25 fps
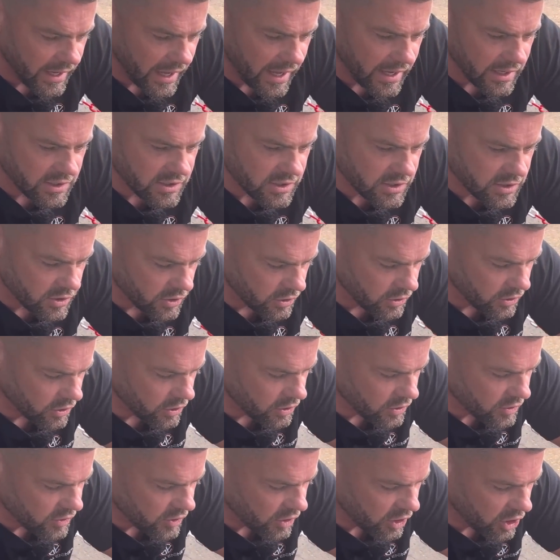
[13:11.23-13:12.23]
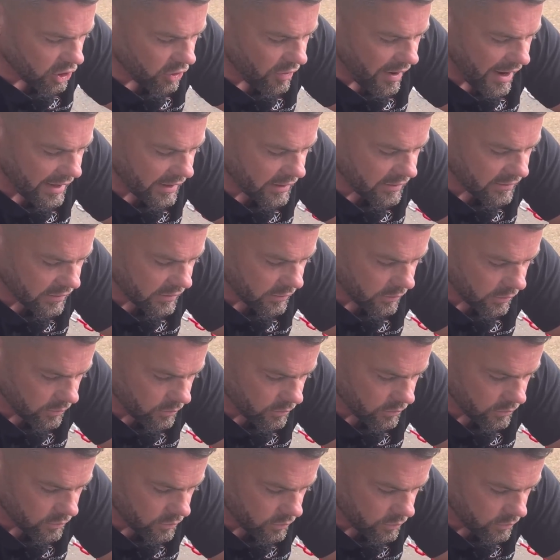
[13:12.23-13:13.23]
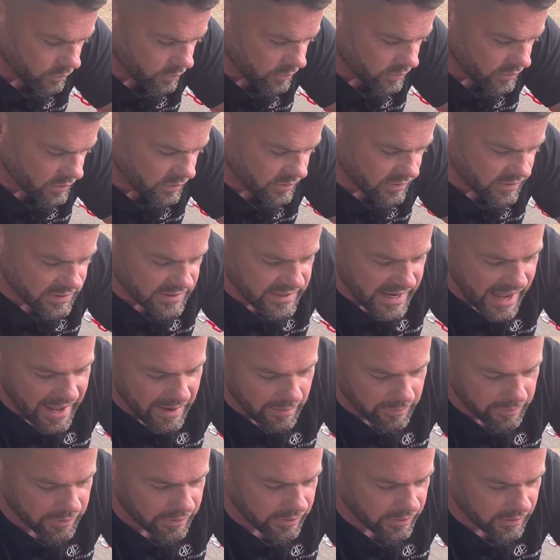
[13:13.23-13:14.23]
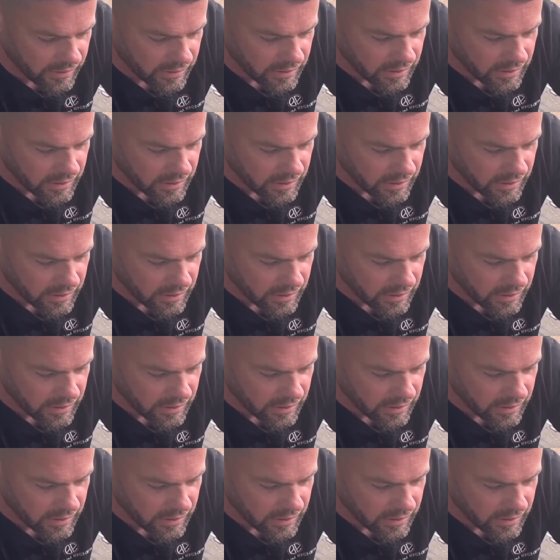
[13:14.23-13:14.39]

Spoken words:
a stud that's the correct depth.